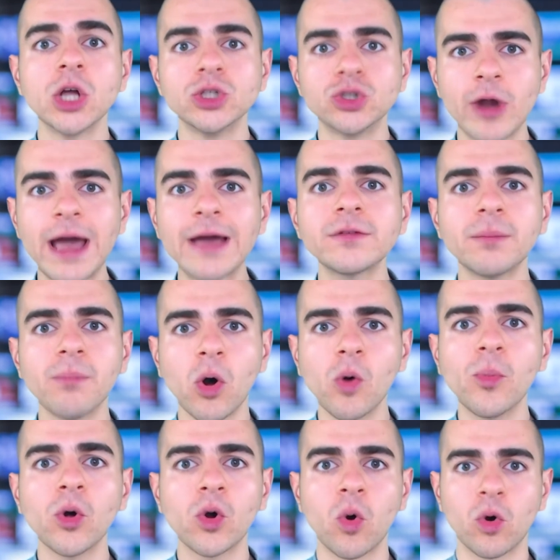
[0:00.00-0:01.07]
Draft
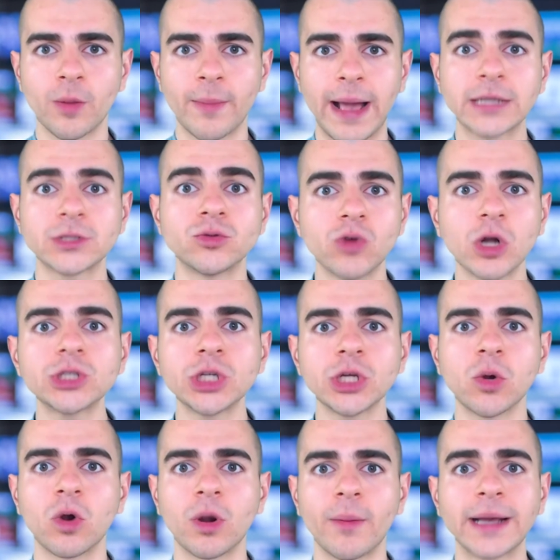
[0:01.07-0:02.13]
mobile quarterbacks, rushing
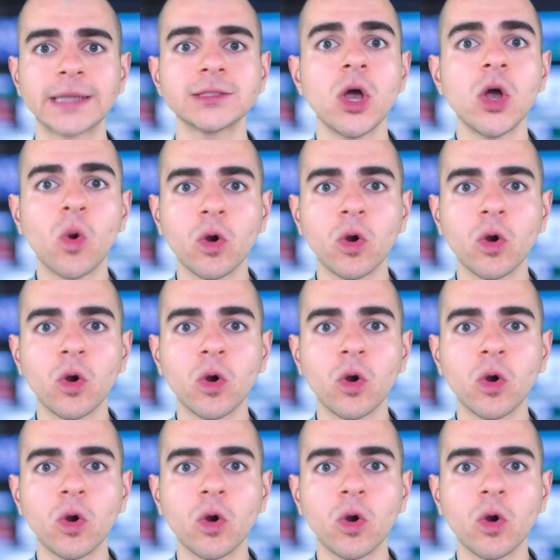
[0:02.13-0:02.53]
quarterbacks.